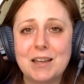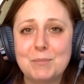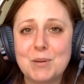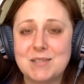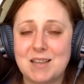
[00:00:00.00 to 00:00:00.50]

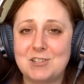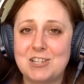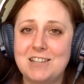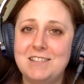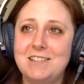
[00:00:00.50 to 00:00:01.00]

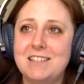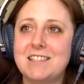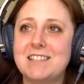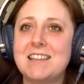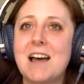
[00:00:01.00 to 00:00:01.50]
possessions.
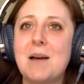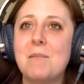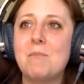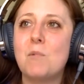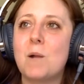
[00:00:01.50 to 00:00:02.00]
It's
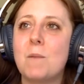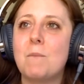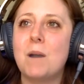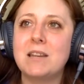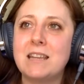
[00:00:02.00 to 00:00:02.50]
not
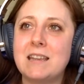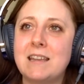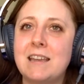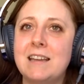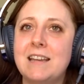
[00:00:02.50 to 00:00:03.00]
more
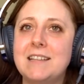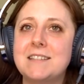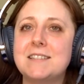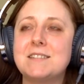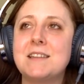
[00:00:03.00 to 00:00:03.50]
money.
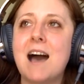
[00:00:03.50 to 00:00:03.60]
It's